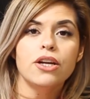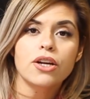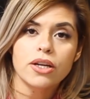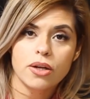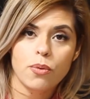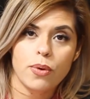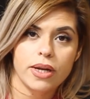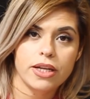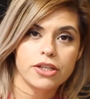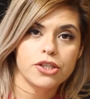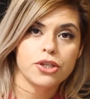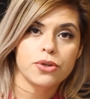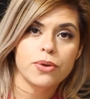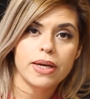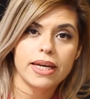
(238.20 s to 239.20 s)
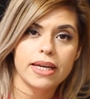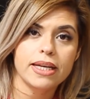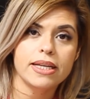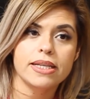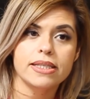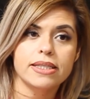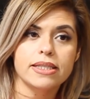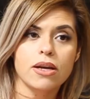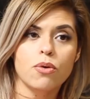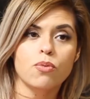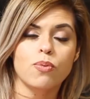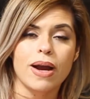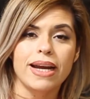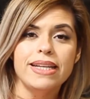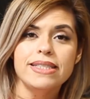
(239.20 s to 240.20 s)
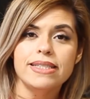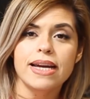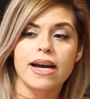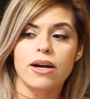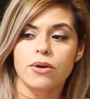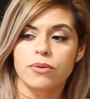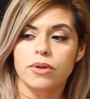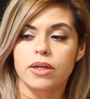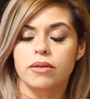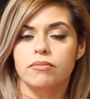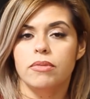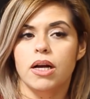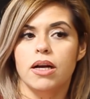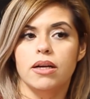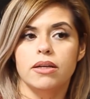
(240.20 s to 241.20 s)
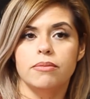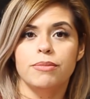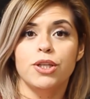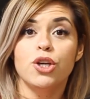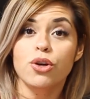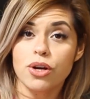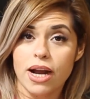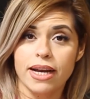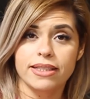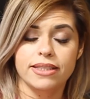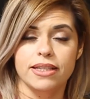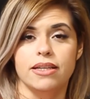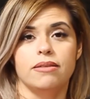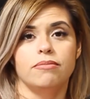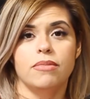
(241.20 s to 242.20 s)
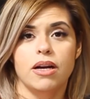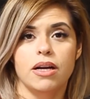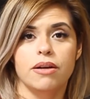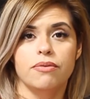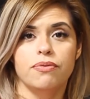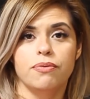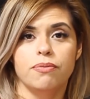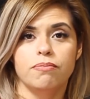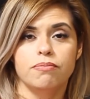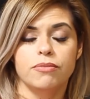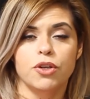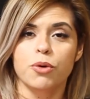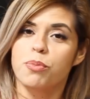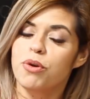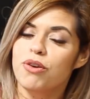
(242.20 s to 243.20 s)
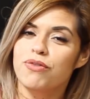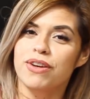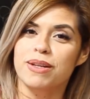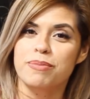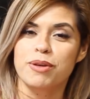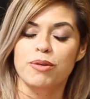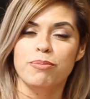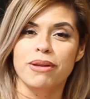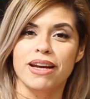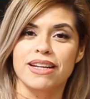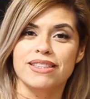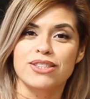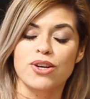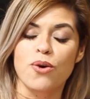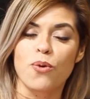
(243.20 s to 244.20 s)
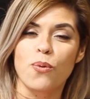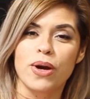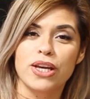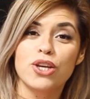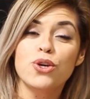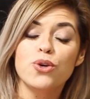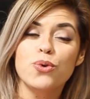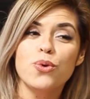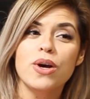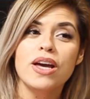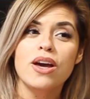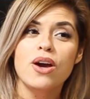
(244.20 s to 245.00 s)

you're going to want to do is write down your idea of your perfect meal plan. So what you